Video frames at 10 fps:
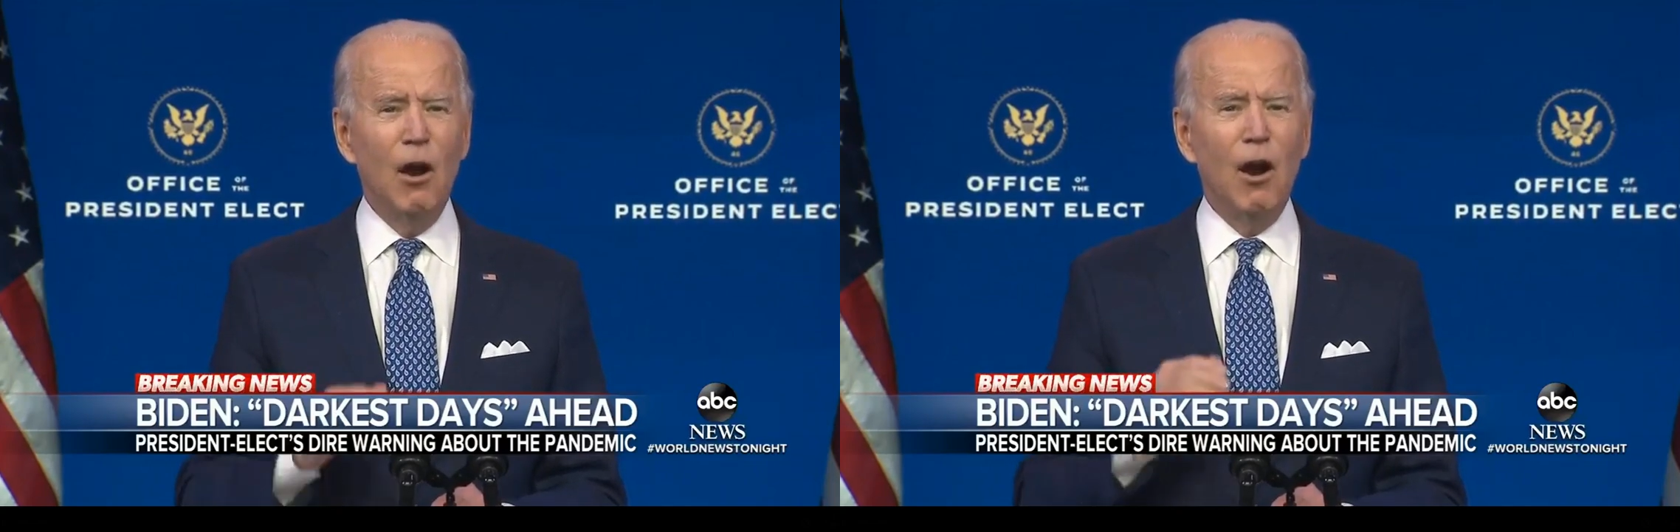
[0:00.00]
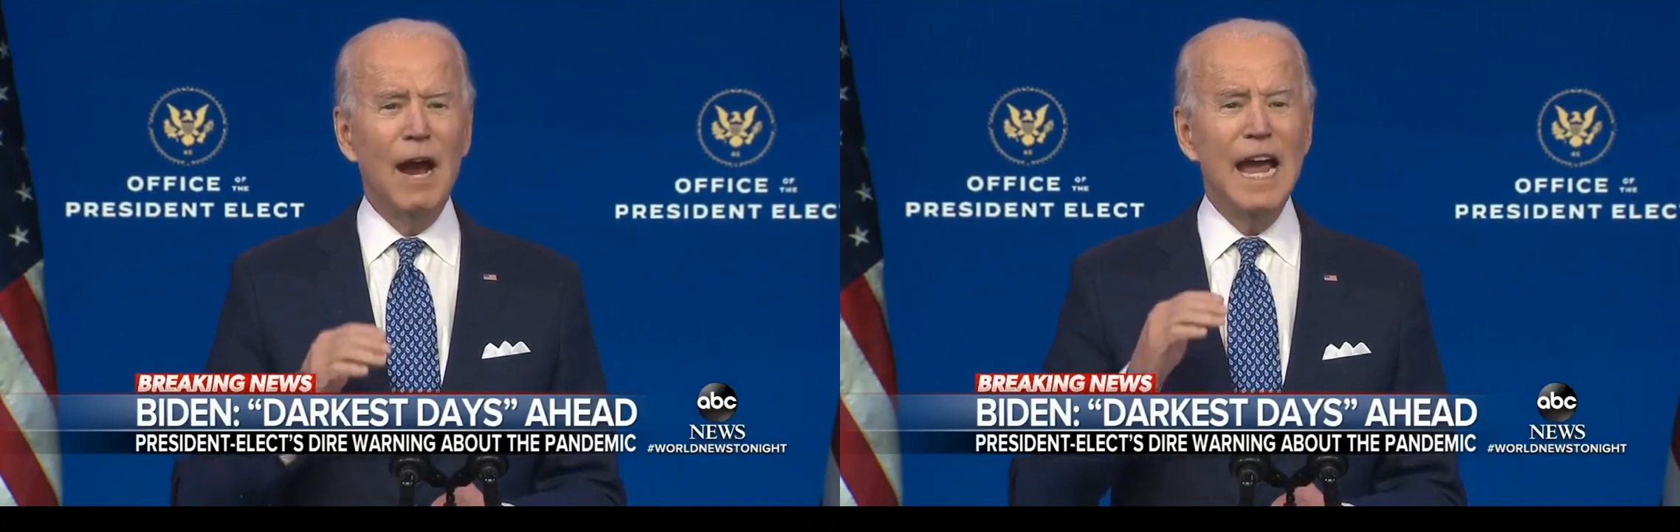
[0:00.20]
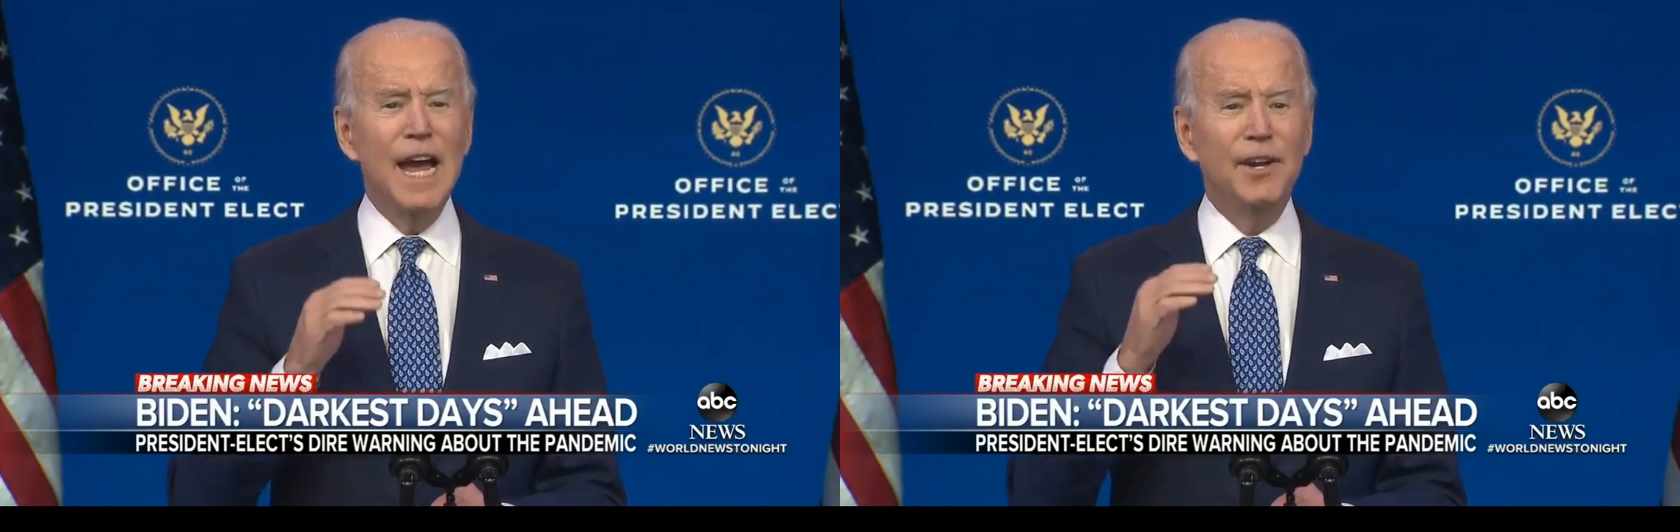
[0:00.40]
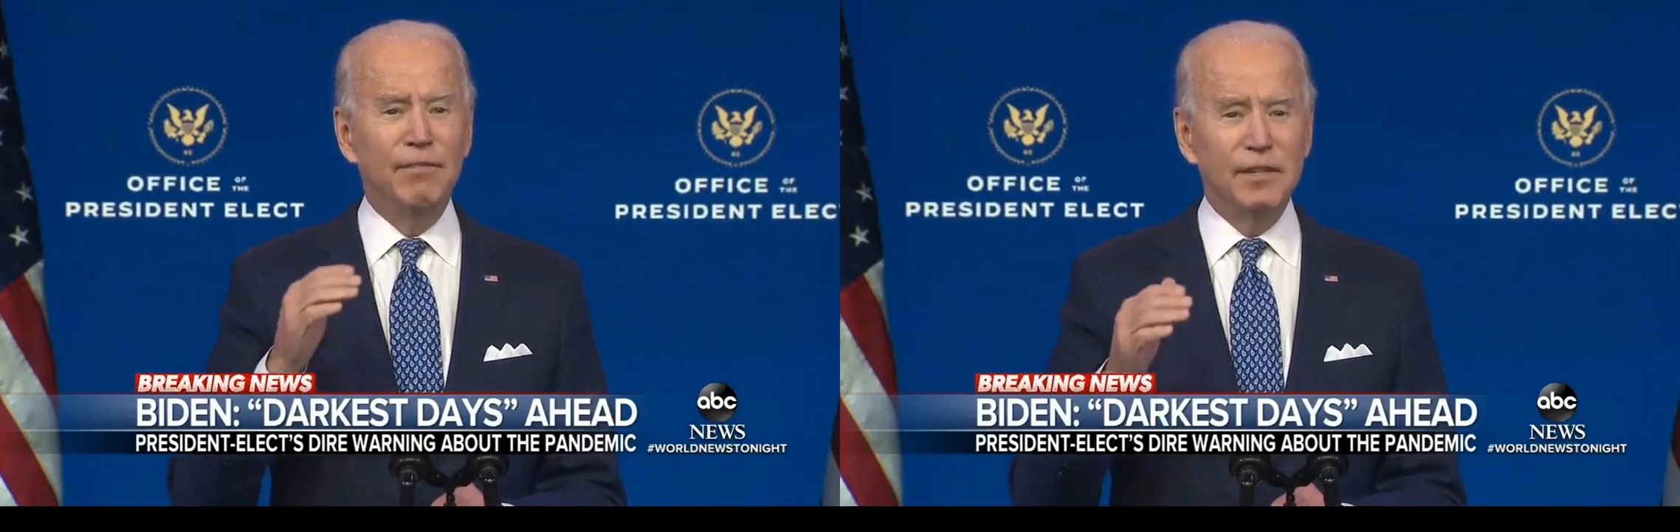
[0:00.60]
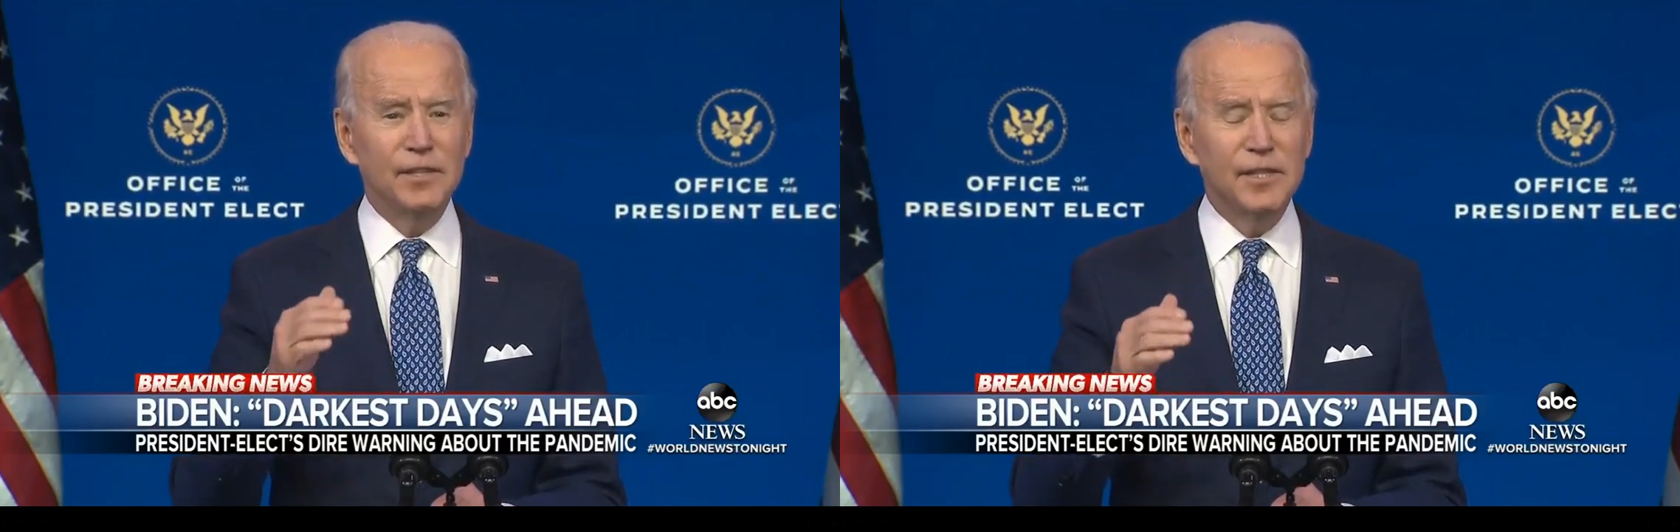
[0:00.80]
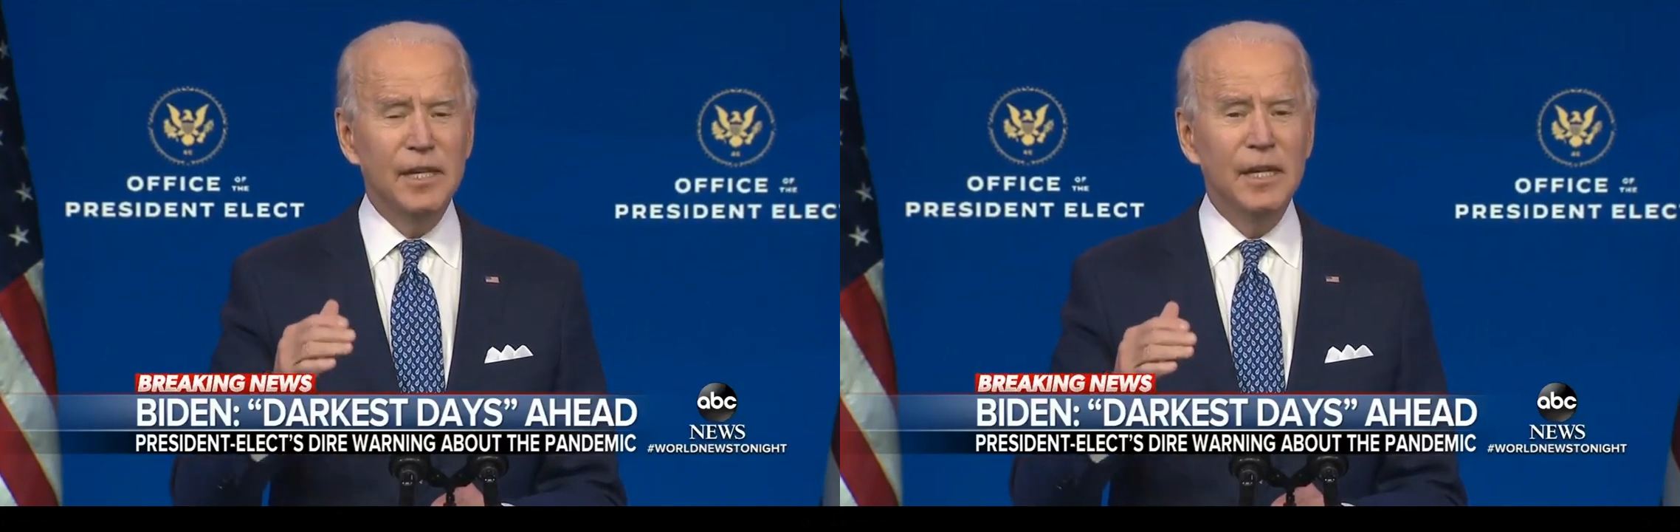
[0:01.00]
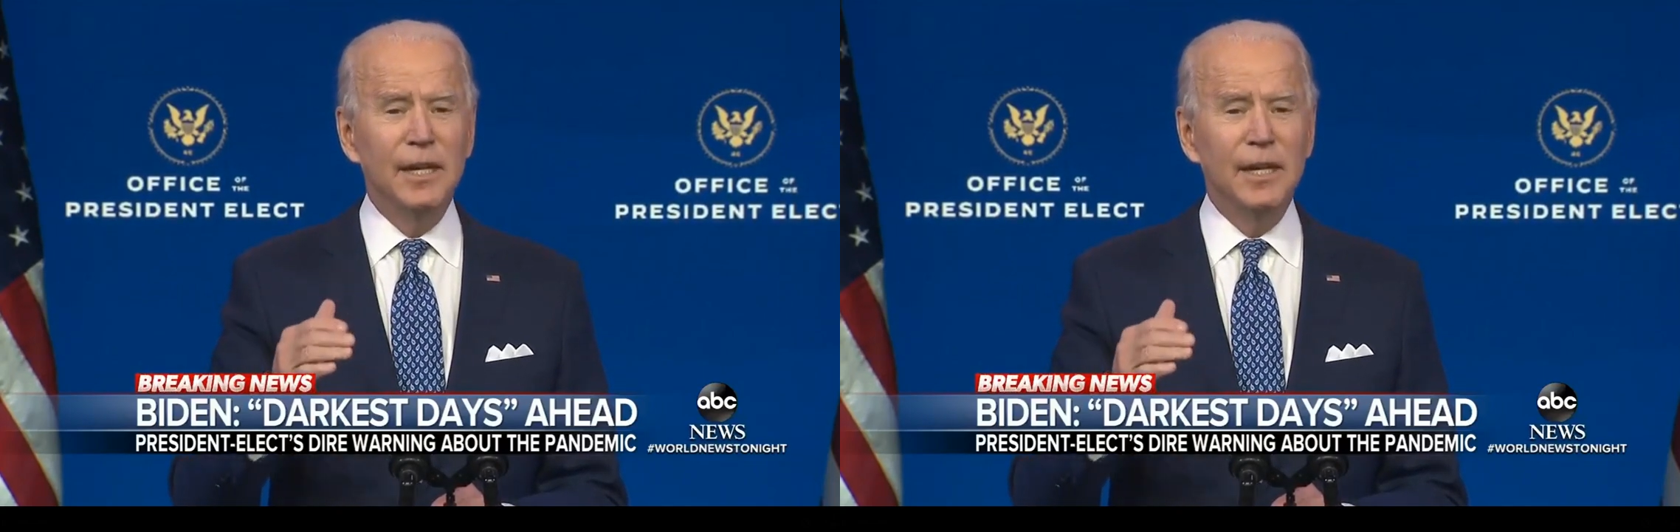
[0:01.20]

are ahead of us,